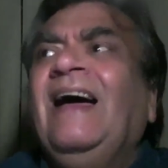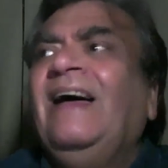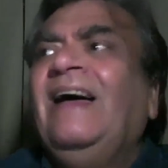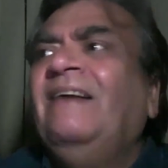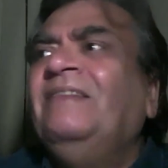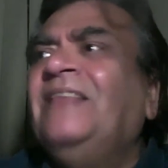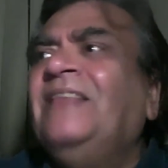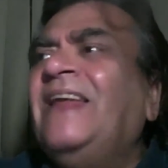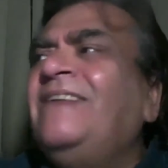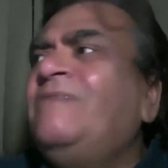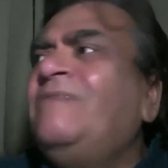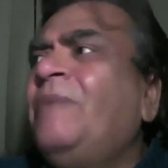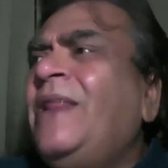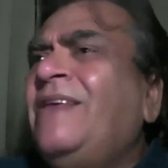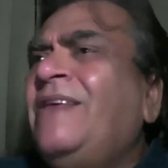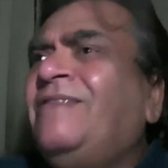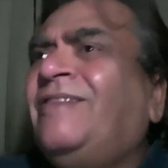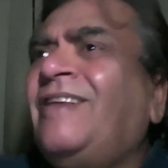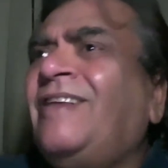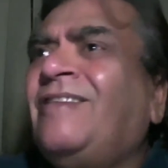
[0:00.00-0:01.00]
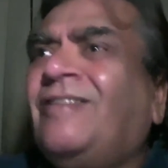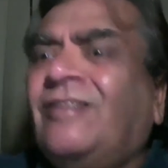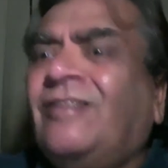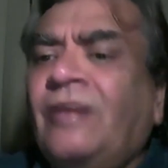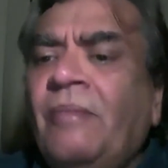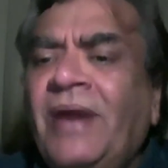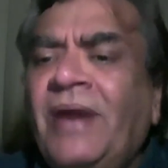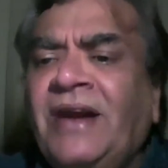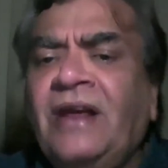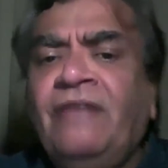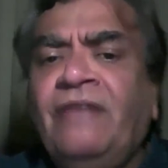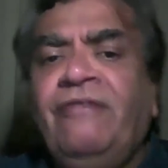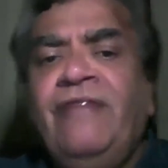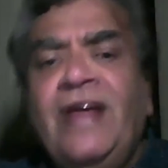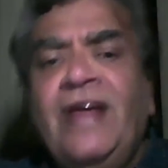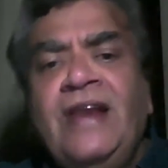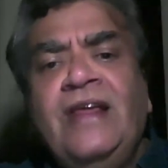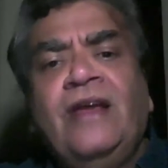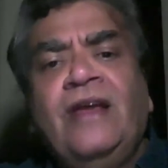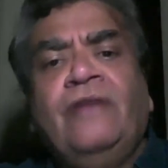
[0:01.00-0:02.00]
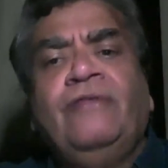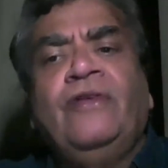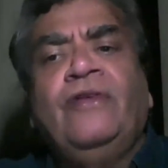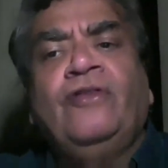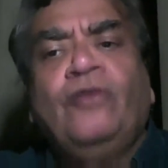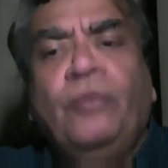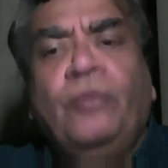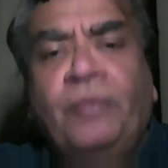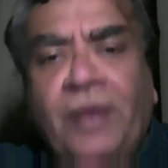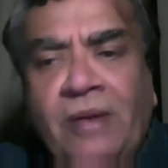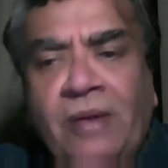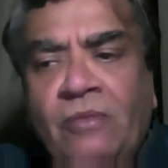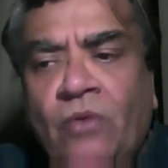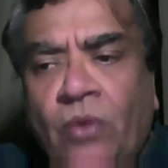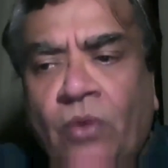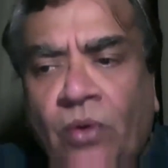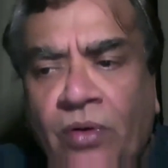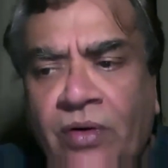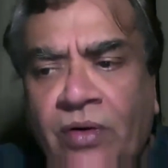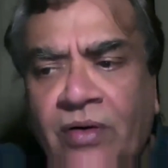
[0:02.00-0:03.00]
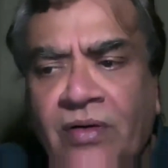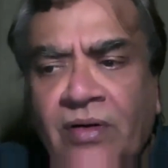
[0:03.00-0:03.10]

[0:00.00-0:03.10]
There has been a systematic failure of the Supreme Court,